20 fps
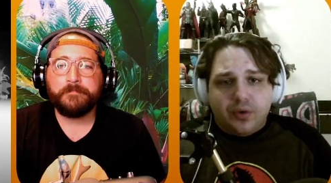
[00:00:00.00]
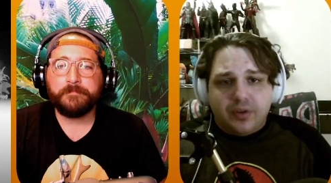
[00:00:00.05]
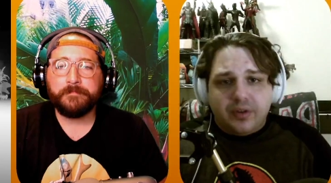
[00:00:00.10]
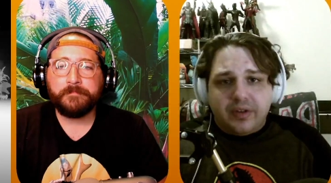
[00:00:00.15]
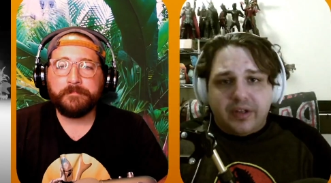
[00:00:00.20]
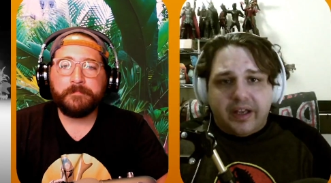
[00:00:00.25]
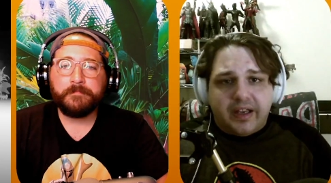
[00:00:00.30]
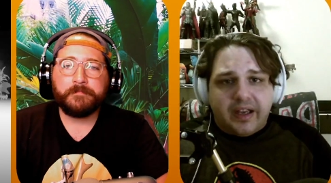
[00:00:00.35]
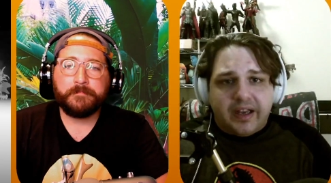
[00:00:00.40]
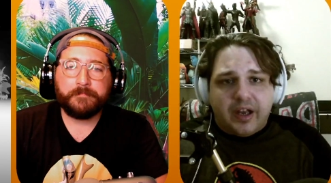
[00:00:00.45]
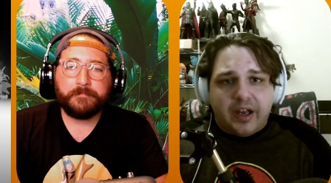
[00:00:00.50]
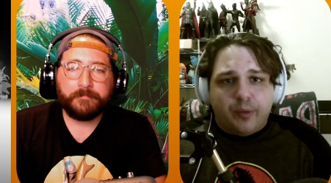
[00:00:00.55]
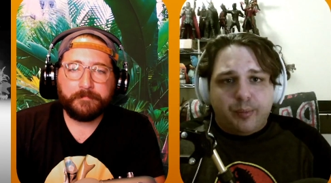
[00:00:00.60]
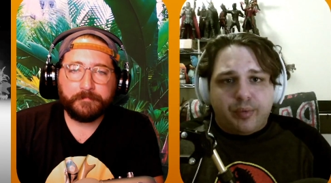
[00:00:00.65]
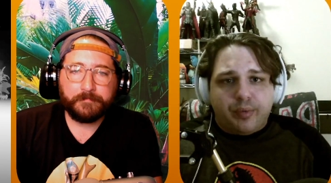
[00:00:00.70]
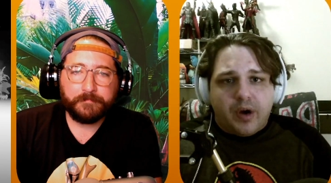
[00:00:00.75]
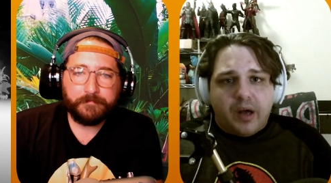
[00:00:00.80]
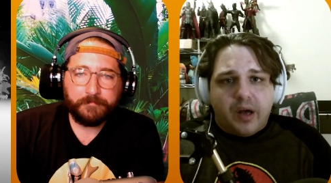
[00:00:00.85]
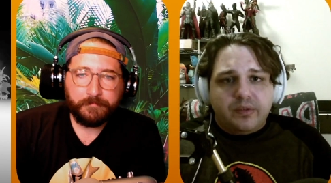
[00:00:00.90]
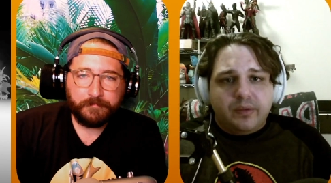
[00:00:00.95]
Speaker 1: year old. Like I got
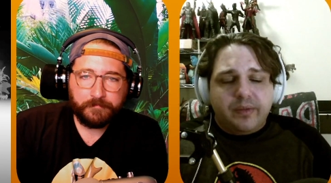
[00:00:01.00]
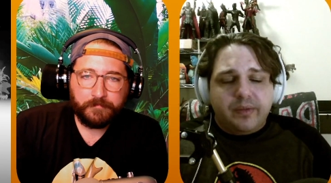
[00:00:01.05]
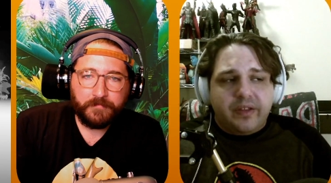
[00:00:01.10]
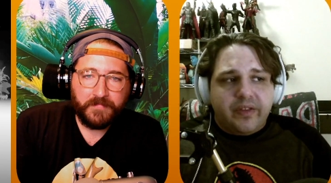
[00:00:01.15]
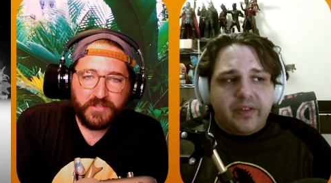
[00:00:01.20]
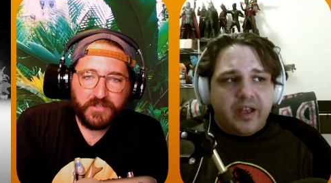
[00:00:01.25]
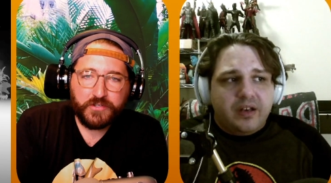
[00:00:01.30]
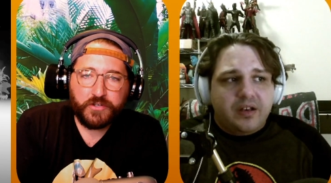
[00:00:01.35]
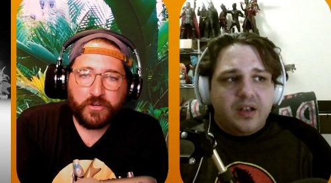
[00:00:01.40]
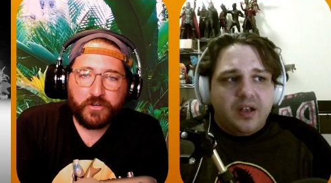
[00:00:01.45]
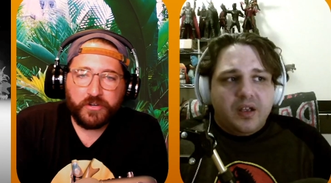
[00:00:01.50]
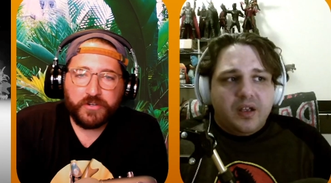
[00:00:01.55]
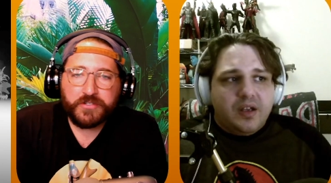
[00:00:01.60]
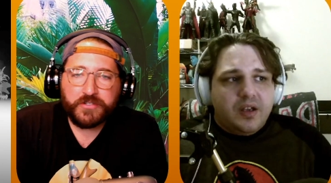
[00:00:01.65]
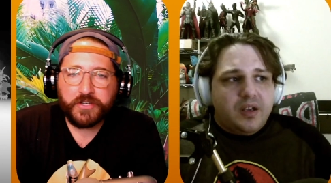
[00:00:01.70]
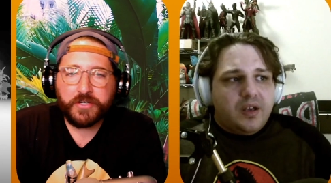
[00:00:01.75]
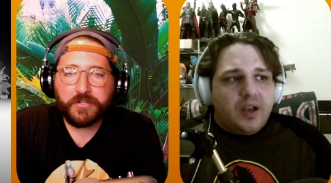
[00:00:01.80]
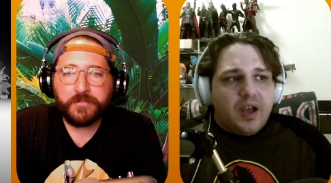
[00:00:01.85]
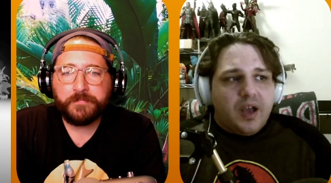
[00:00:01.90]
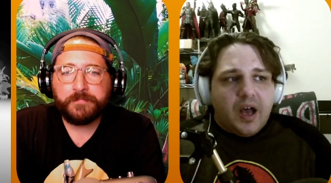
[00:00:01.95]
no problem. And sure, then
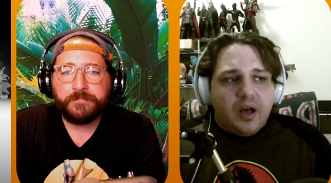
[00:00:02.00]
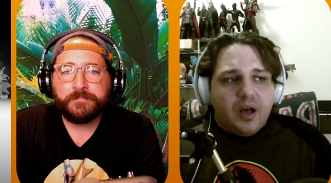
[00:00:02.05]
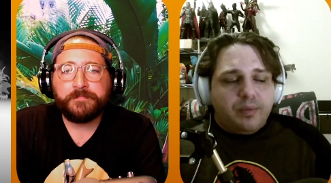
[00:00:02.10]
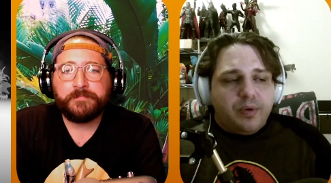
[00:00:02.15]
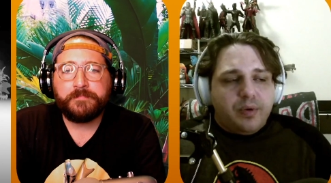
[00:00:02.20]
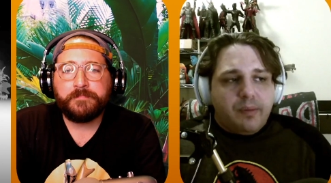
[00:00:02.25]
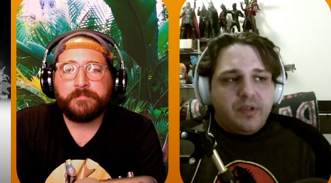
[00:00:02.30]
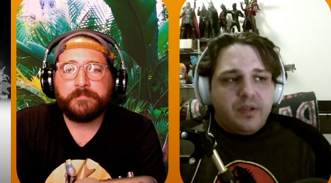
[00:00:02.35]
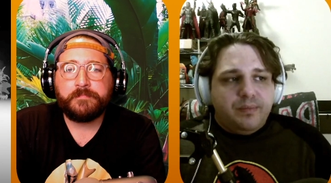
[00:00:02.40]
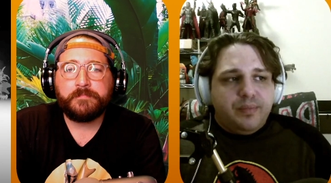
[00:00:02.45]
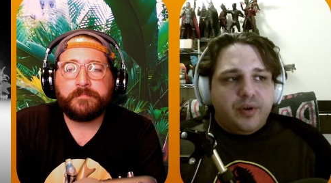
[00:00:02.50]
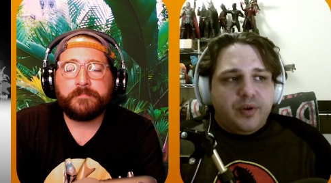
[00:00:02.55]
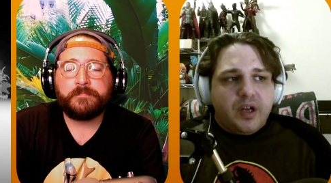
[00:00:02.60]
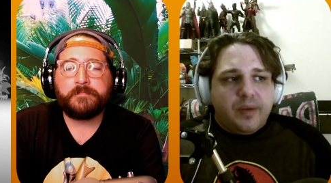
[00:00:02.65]
sure. I'll probably